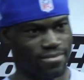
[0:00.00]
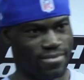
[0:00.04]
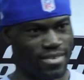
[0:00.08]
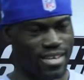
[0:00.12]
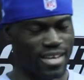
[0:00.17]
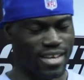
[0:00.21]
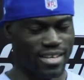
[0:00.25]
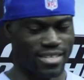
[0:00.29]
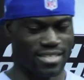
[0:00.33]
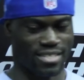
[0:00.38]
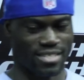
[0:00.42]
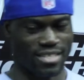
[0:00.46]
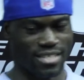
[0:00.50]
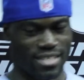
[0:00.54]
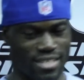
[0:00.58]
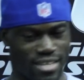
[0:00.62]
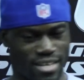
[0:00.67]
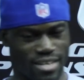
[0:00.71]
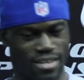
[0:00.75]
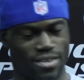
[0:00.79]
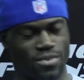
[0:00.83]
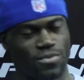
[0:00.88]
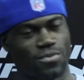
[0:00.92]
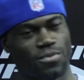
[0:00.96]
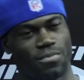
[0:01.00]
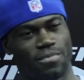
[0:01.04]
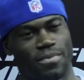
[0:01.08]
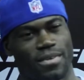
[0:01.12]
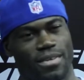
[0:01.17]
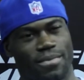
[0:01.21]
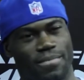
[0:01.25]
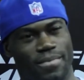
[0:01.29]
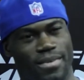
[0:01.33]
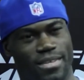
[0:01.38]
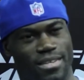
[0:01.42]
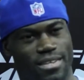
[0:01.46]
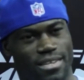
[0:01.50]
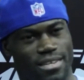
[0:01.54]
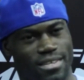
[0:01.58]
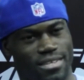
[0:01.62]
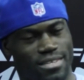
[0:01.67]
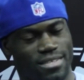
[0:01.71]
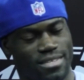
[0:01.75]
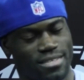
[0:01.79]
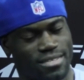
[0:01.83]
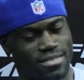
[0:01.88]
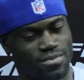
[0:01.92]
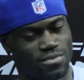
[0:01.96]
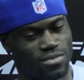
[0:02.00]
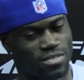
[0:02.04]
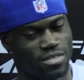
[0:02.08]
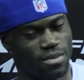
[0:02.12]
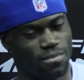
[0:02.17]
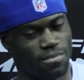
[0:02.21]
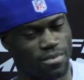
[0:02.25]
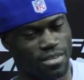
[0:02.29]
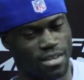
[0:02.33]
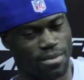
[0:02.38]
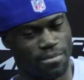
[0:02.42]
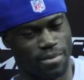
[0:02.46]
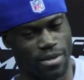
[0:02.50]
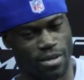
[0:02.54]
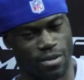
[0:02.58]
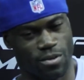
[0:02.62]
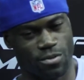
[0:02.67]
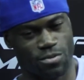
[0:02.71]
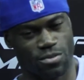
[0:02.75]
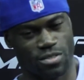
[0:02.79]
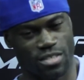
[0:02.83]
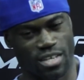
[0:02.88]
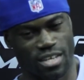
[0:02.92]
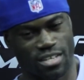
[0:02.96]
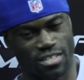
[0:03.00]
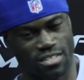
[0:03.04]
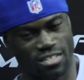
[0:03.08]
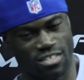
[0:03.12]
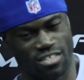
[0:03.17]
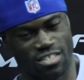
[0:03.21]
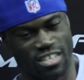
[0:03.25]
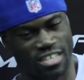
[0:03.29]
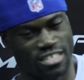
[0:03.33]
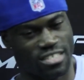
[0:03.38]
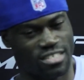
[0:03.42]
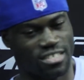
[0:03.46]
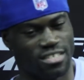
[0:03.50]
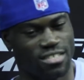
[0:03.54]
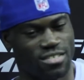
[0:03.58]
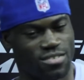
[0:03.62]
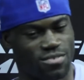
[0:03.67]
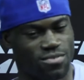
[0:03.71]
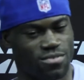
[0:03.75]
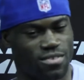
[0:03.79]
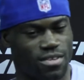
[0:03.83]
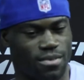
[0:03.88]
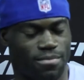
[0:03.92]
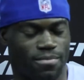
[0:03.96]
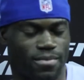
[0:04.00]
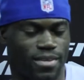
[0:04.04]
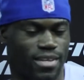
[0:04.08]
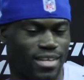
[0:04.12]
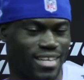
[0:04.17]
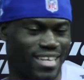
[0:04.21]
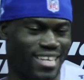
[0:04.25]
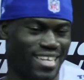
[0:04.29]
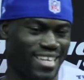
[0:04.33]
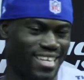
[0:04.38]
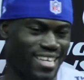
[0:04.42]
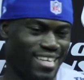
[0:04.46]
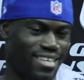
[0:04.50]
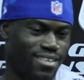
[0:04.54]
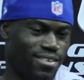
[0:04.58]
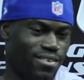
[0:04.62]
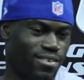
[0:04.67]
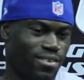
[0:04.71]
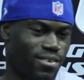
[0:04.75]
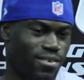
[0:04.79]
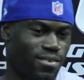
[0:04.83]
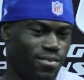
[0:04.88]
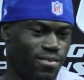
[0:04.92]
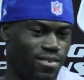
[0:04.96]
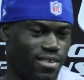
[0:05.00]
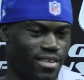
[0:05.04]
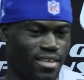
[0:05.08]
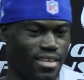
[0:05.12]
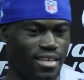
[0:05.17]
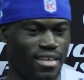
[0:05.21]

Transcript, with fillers: Yeah, it's still kind of new to me. I mean, it, it was something that my coach kind of suggested too, and I'm like, eh, I don't know.